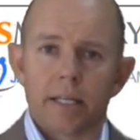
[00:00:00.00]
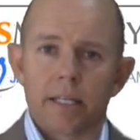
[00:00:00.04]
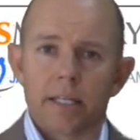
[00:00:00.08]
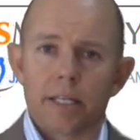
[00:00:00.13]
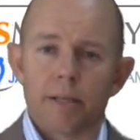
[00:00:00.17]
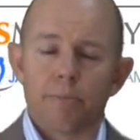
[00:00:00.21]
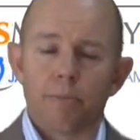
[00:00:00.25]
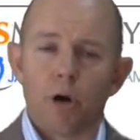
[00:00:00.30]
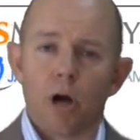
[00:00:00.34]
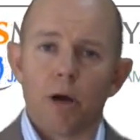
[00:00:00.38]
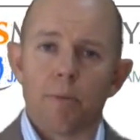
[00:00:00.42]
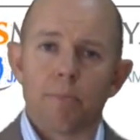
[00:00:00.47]

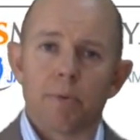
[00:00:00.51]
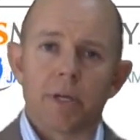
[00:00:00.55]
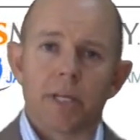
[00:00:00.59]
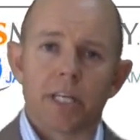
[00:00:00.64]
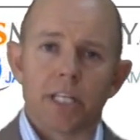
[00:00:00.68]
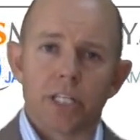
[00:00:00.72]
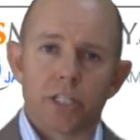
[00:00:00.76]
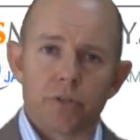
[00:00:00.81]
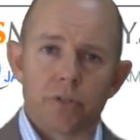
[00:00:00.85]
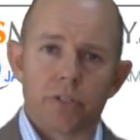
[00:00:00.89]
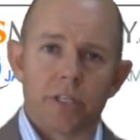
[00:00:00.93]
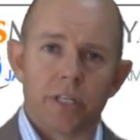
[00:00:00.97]
you might be
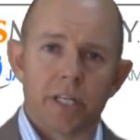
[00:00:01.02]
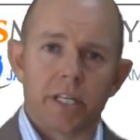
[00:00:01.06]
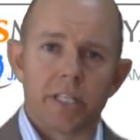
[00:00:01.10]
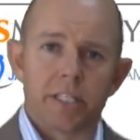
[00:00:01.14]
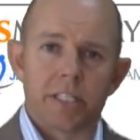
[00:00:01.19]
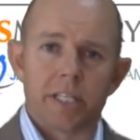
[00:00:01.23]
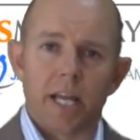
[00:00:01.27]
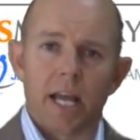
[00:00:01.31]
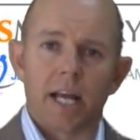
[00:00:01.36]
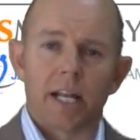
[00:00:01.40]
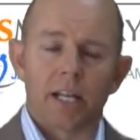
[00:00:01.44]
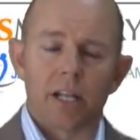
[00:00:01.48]
interested
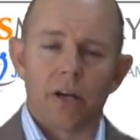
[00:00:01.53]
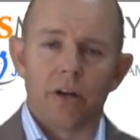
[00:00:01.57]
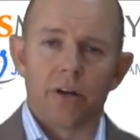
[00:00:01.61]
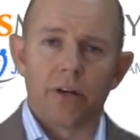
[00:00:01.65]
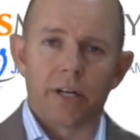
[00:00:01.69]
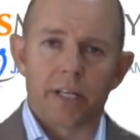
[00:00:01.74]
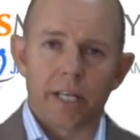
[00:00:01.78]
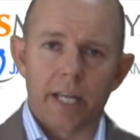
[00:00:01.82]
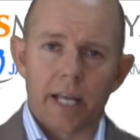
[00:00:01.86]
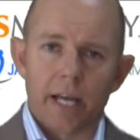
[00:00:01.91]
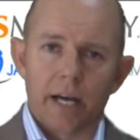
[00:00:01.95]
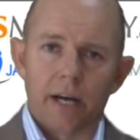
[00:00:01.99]
in
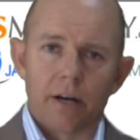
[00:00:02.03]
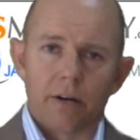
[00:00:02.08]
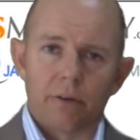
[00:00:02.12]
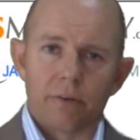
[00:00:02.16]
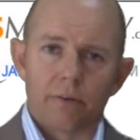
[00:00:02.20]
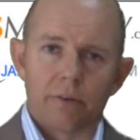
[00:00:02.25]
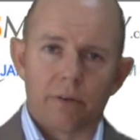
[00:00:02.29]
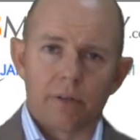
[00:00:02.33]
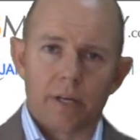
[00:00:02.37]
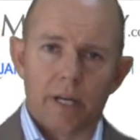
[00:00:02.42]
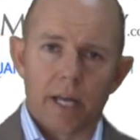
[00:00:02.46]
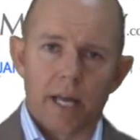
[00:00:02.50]
downloading
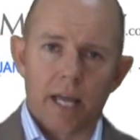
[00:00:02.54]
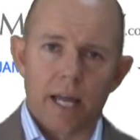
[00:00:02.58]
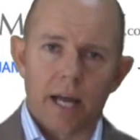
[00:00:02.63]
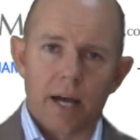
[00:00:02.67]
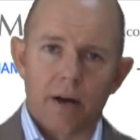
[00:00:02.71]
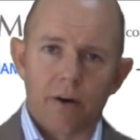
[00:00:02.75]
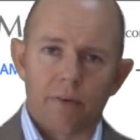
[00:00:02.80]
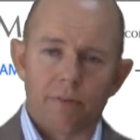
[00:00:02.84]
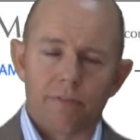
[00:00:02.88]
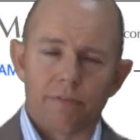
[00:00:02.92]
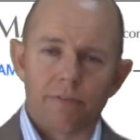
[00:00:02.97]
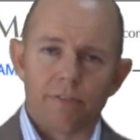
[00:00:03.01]

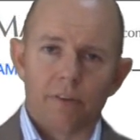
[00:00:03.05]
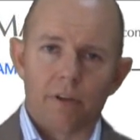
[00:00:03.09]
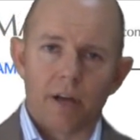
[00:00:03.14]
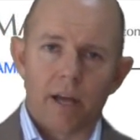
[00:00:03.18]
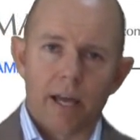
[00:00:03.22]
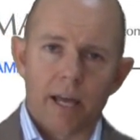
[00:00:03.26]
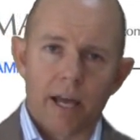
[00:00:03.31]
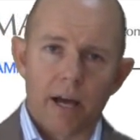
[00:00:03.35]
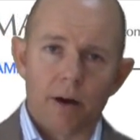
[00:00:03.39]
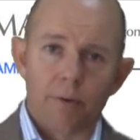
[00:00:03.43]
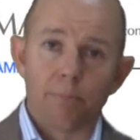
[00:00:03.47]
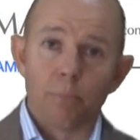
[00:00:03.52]

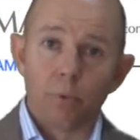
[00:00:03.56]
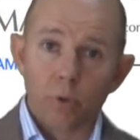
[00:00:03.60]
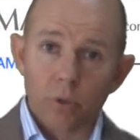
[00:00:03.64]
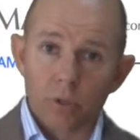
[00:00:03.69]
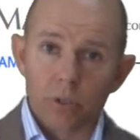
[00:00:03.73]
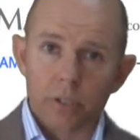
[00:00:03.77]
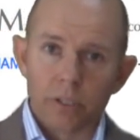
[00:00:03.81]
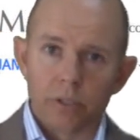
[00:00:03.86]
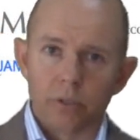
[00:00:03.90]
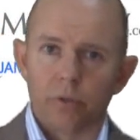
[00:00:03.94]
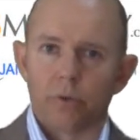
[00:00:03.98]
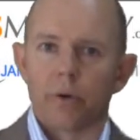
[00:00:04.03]
our
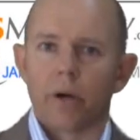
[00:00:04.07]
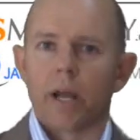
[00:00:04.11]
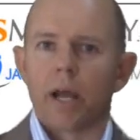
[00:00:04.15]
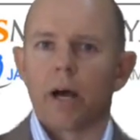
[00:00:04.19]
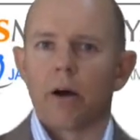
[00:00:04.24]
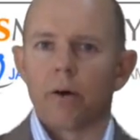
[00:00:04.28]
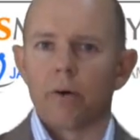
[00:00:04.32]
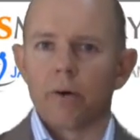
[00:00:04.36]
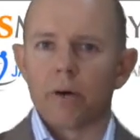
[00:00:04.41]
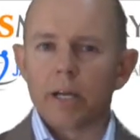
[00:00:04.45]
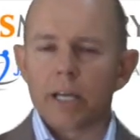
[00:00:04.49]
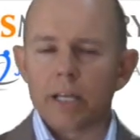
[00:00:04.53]
booklet or
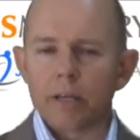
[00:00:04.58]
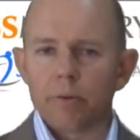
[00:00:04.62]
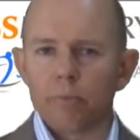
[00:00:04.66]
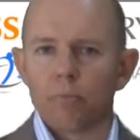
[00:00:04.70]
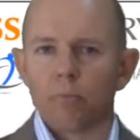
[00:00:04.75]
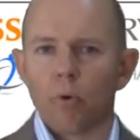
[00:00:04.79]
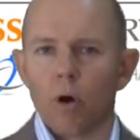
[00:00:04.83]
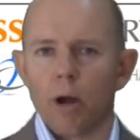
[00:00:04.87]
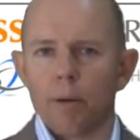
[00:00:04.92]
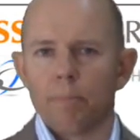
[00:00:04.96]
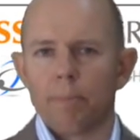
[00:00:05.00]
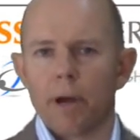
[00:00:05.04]
our
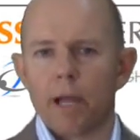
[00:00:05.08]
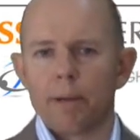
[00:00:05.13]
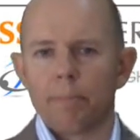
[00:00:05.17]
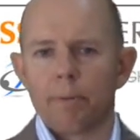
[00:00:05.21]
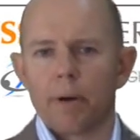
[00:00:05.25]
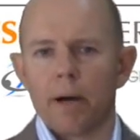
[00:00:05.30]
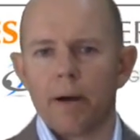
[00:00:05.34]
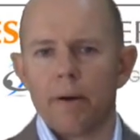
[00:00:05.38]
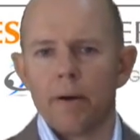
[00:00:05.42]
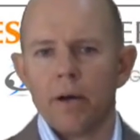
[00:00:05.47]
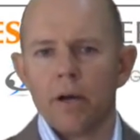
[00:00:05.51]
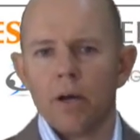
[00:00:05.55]
white
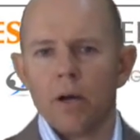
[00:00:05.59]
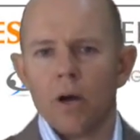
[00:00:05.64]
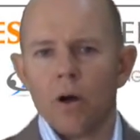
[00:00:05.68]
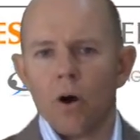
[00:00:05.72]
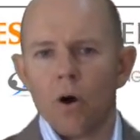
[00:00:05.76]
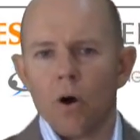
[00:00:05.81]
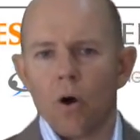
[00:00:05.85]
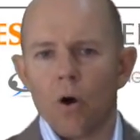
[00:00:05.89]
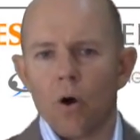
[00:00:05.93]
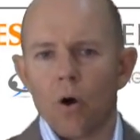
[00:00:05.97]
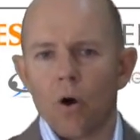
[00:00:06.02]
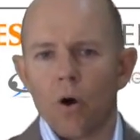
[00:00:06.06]
paper
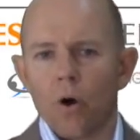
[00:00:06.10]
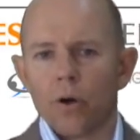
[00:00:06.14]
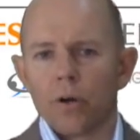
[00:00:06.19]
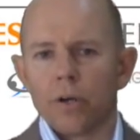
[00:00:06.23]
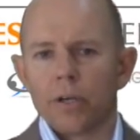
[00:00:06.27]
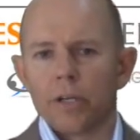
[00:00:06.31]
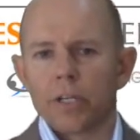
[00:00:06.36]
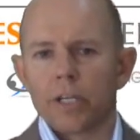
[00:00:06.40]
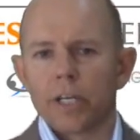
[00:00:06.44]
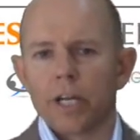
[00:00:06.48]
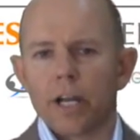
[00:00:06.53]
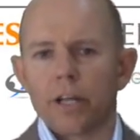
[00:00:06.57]

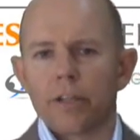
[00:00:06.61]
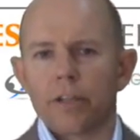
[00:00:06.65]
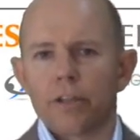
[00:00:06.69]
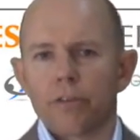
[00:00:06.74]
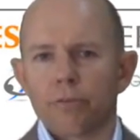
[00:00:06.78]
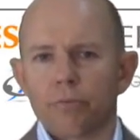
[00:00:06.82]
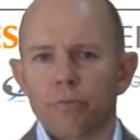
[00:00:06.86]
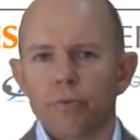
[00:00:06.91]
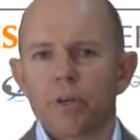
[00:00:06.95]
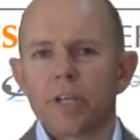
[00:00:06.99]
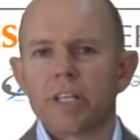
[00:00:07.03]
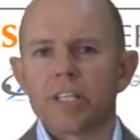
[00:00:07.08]
on the
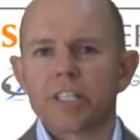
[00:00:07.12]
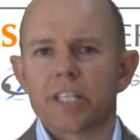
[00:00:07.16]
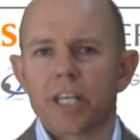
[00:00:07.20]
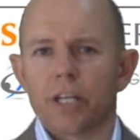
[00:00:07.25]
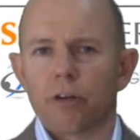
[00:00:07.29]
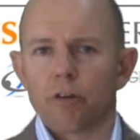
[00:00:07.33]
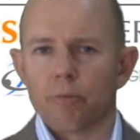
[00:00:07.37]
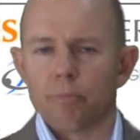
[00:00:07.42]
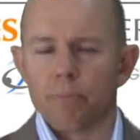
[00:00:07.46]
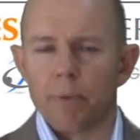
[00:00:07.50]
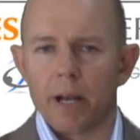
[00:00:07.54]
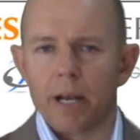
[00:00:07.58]
3
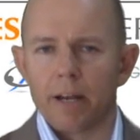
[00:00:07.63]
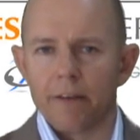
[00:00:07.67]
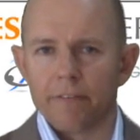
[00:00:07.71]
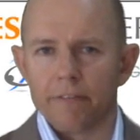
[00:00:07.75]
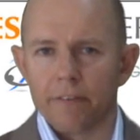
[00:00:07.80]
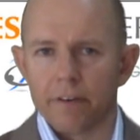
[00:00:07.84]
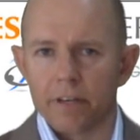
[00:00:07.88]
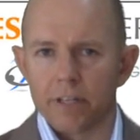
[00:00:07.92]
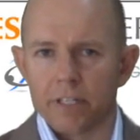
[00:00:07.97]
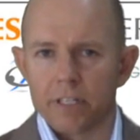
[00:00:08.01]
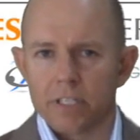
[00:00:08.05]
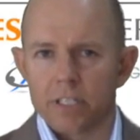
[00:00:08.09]
secret
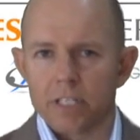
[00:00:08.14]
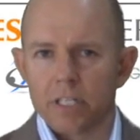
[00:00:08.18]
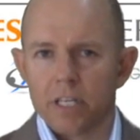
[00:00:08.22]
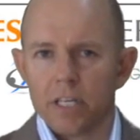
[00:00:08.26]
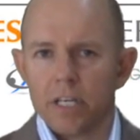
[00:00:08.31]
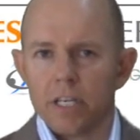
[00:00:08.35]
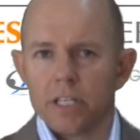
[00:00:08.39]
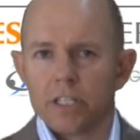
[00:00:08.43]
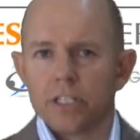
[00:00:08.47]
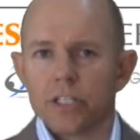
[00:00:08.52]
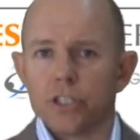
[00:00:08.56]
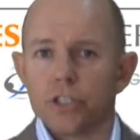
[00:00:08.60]
benefits
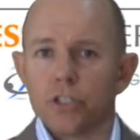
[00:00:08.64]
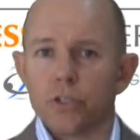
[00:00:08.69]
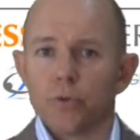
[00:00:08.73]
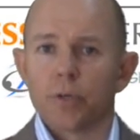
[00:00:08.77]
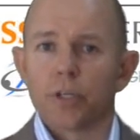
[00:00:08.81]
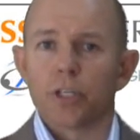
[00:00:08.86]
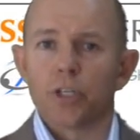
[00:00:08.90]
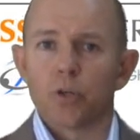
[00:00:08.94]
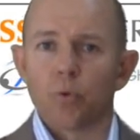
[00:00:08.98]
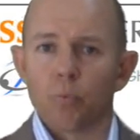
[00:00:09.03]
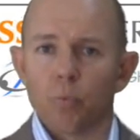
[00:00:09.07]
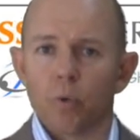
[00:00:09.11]
to
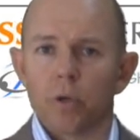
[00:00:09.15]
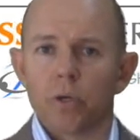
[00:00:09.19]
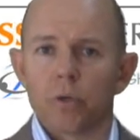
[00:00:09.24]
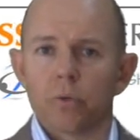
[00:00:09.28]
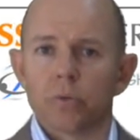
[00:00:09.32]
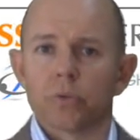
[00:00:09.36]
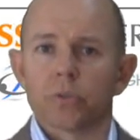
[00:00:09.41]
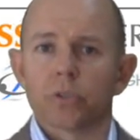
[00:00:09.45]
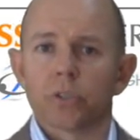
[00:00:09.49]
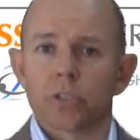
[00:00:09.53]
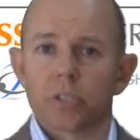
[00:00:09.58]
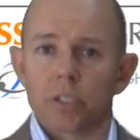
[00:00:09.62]
doing your
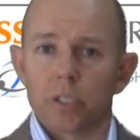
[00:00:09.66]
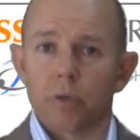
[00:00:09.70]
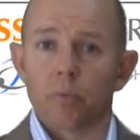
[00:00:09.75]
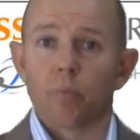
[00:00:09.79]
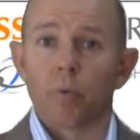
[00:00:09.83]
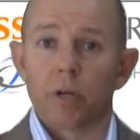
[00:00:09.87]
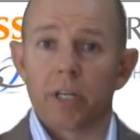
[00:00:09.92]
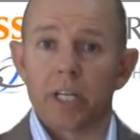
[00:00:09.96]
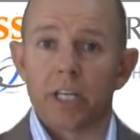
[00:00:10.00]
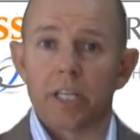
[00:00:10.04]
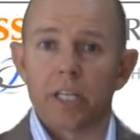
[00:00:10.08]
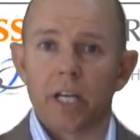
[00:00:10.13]
wills
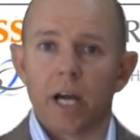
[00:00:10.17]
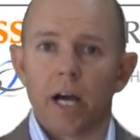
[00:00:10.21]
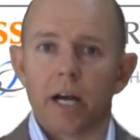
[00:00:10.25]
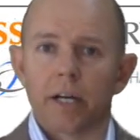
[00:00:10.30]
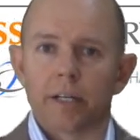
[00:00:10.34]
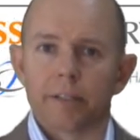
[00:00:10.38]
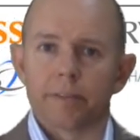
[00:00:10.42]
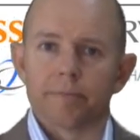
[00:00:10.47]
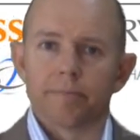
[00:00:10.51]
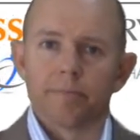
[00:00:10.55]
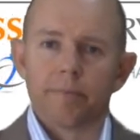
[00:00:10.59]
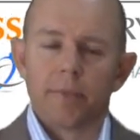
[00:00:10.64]
when you're
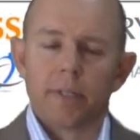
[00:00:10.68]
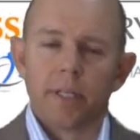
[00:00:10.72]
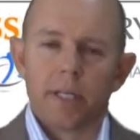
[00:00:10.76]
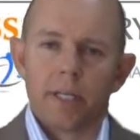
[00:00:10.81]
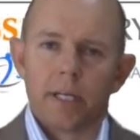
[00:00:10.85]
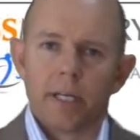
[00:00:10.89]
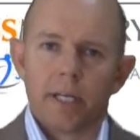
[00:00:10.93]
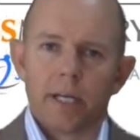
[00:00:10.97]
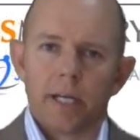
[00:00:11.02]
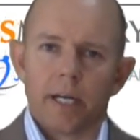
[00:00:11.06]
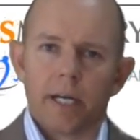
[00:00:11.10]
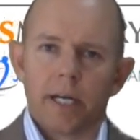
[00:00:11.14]
young.
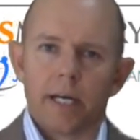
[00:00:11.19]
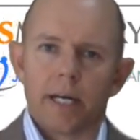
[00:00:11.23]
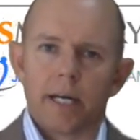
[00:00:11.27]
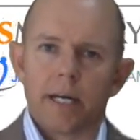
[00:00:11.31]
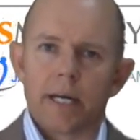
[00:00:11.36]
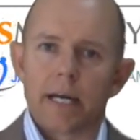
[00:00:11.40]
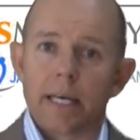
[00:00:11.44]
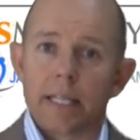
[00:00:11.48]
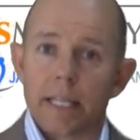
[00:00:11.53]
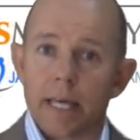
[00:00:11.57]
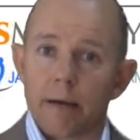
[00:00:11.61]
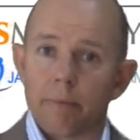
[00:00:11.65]

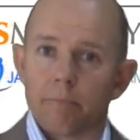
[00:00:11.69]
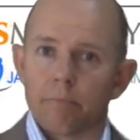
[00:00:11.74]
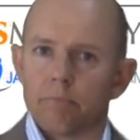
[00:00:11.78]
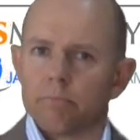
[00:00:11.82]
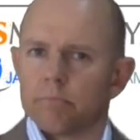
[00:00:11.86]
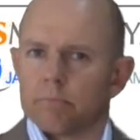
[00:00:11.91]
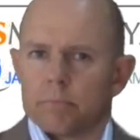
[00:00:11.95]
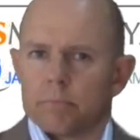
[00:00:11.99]
And that